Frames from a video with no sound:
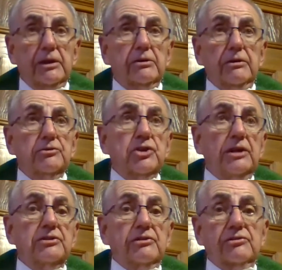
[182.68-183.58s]
they call
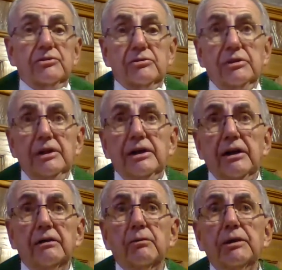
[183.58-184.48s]
judges who
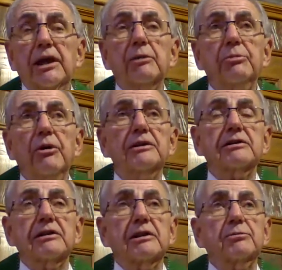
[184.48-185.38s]
were not
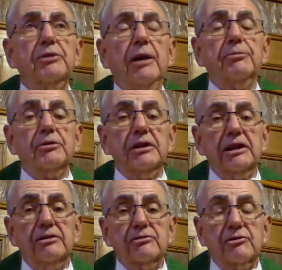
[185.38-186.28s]
appointed and properly
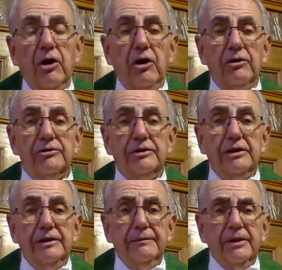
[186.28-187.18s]
installed.
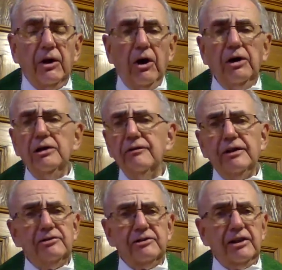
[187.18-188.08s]
All of
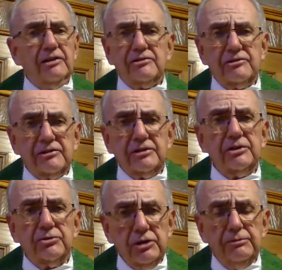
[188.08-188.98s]
these things
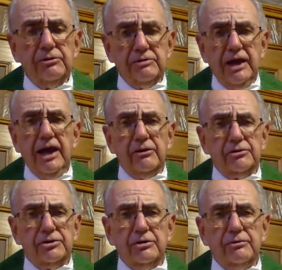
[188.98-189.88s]
contribute now
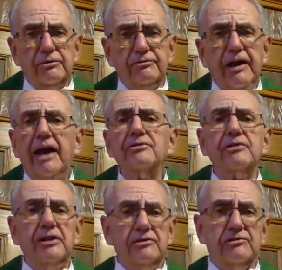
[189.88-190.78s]
to
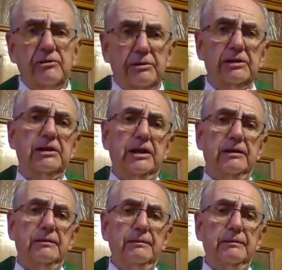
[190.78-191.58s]
vast instability